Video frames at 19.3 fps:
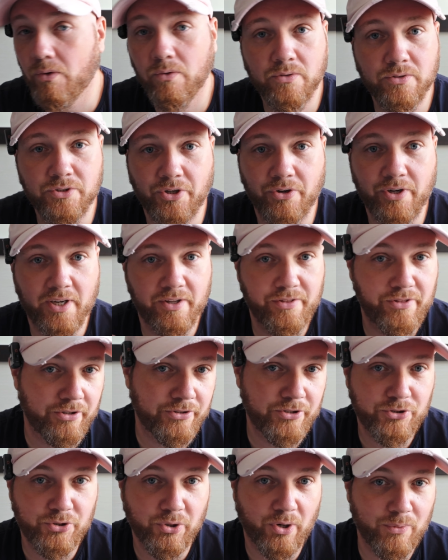sorry, I thought
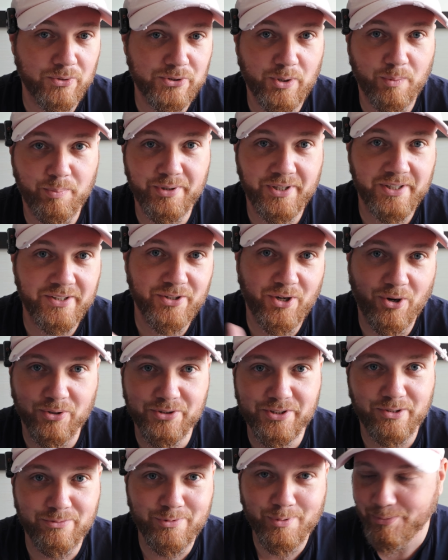the door was opening in the
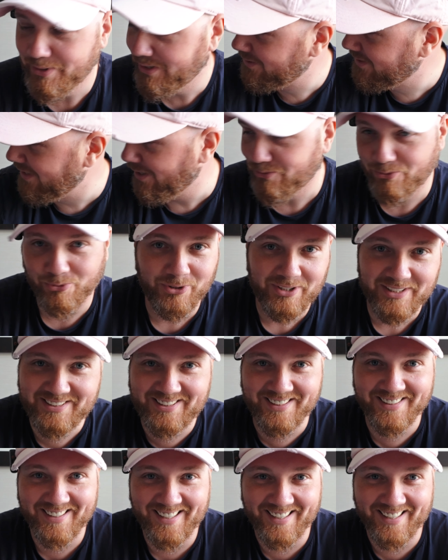hotel room and I was like, what?